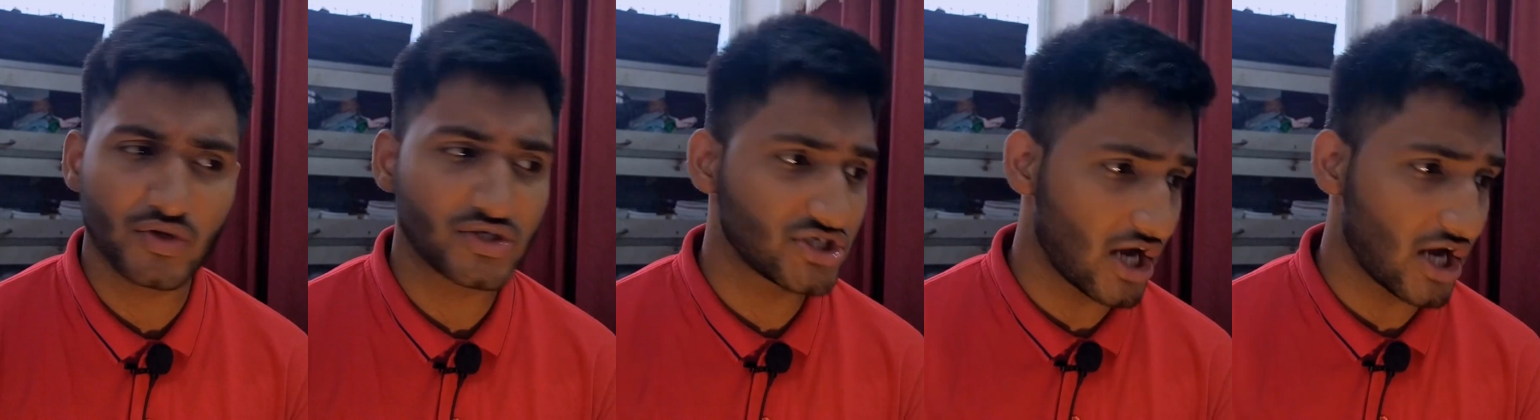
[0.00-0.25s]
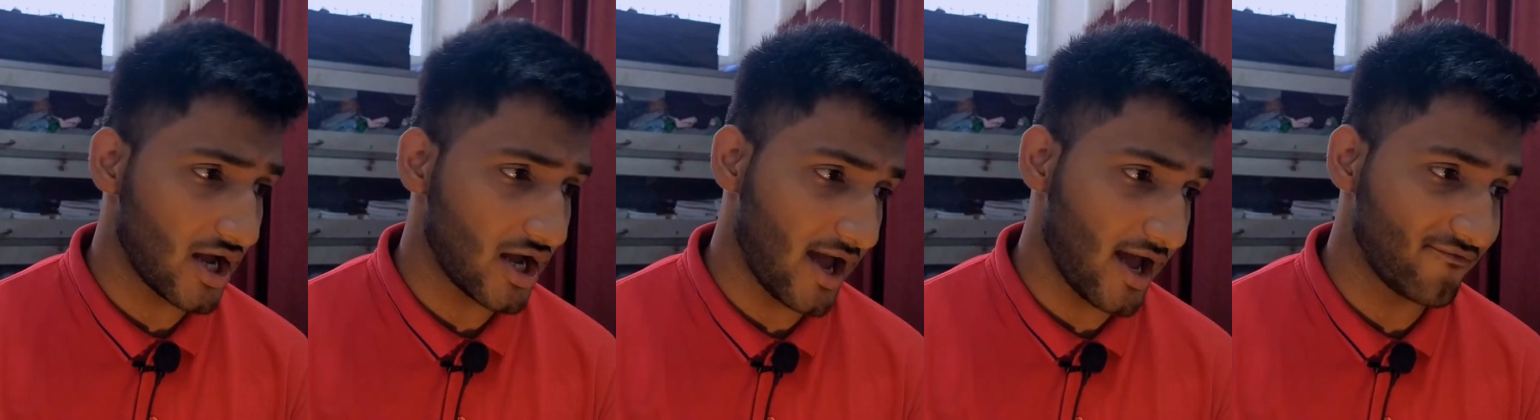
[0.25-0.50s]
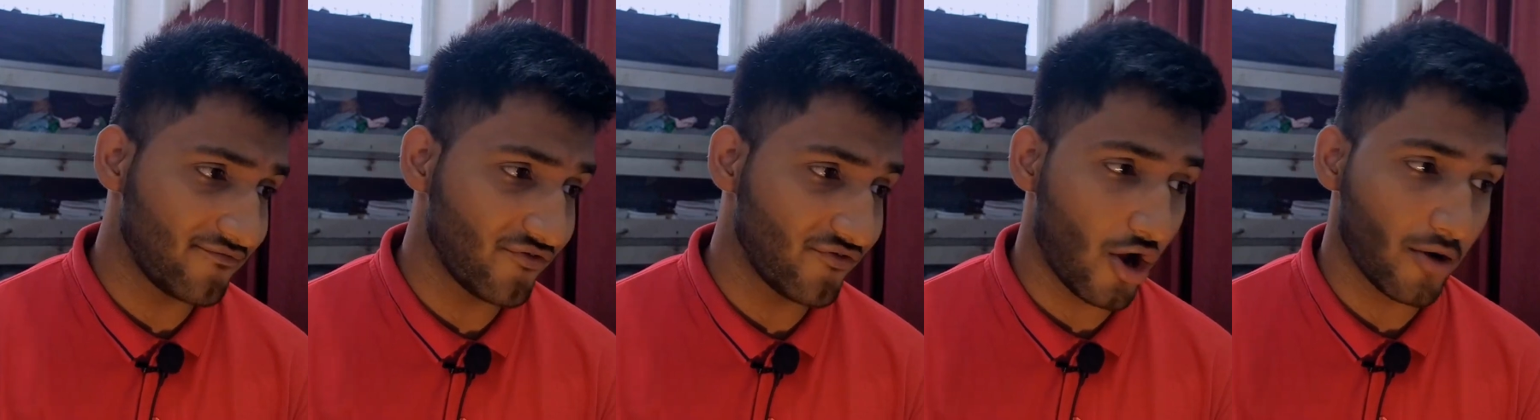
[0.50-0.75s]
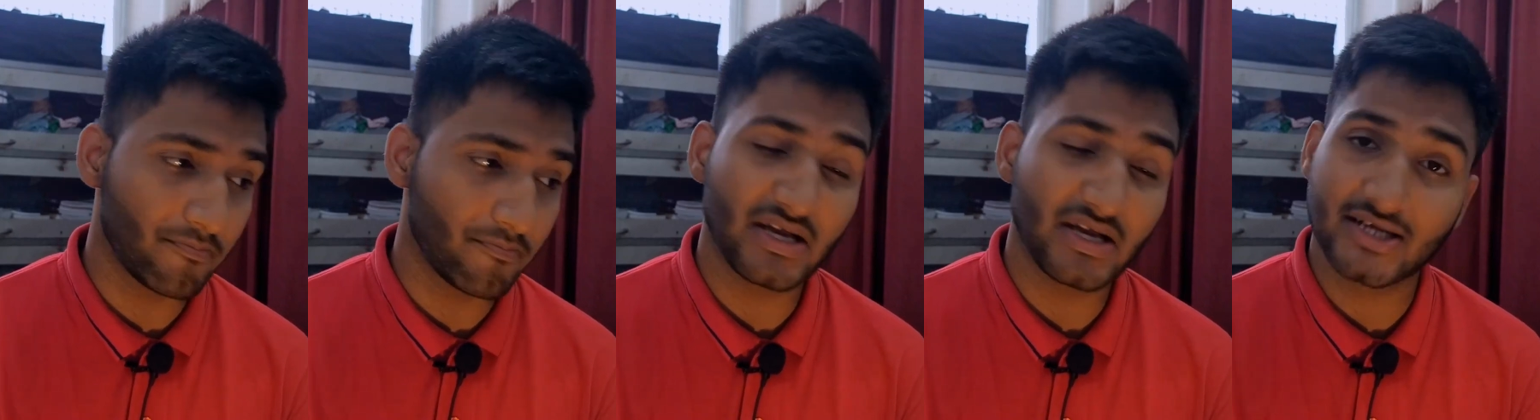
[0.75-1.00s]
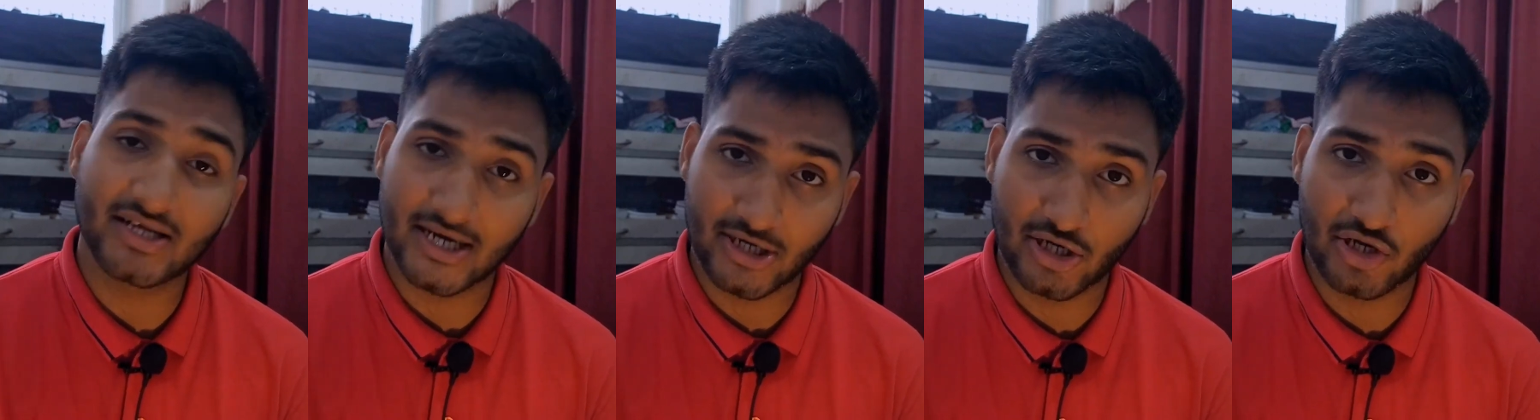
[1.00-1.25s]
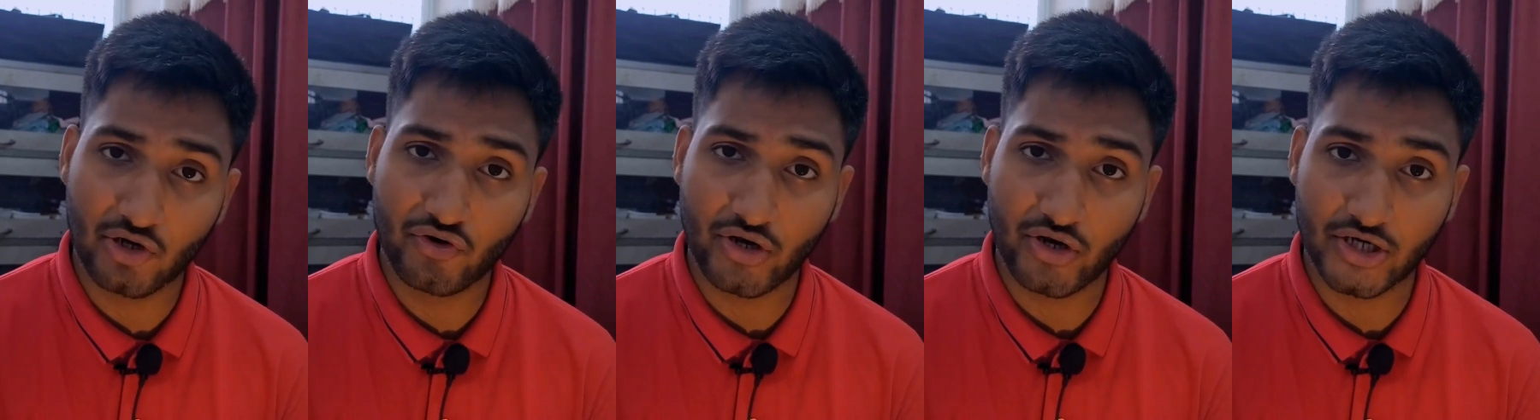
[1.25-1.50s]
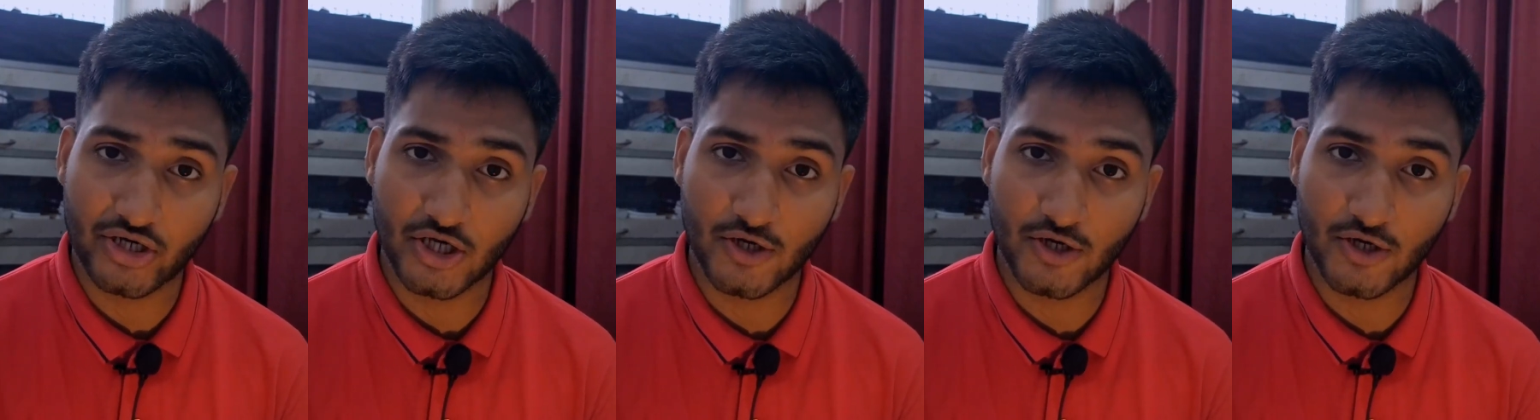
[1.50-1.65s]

which I have not been concluded